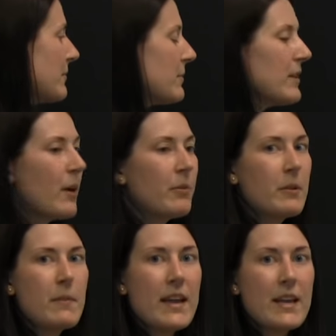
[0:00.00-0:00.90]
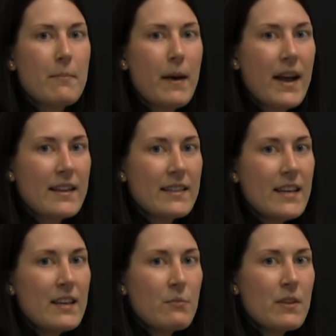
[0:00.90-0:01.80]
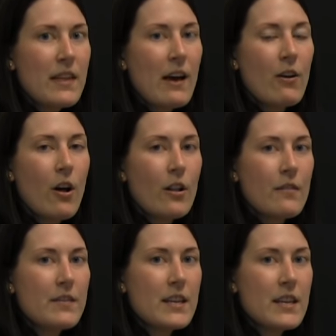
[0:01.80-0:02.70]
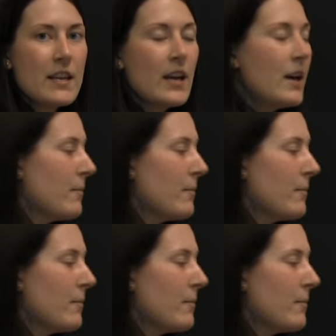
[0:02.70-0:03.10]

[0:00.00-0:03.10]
them to be able to make it back then without all of the